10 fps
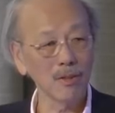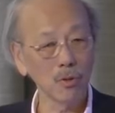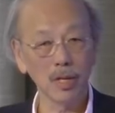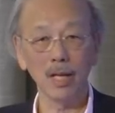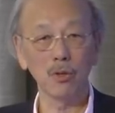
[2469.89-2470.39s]

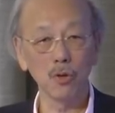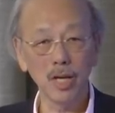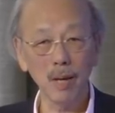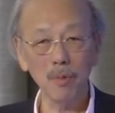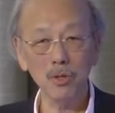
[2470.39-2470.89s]
Do they do
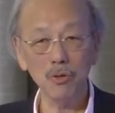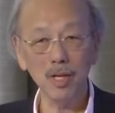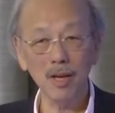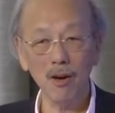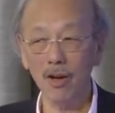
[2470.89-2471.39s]

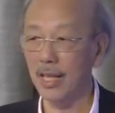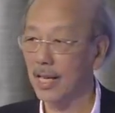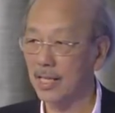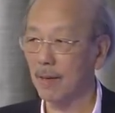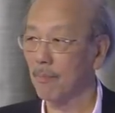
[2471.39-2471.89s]
chemistry or
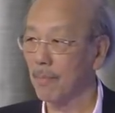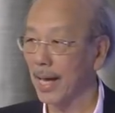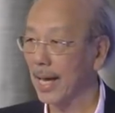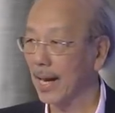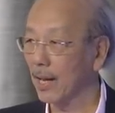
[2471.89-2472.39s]
there's some
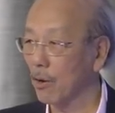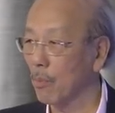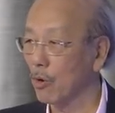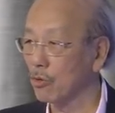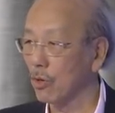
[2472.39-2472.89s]
mechanical
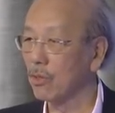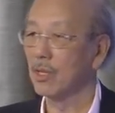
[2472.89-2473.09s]
motion?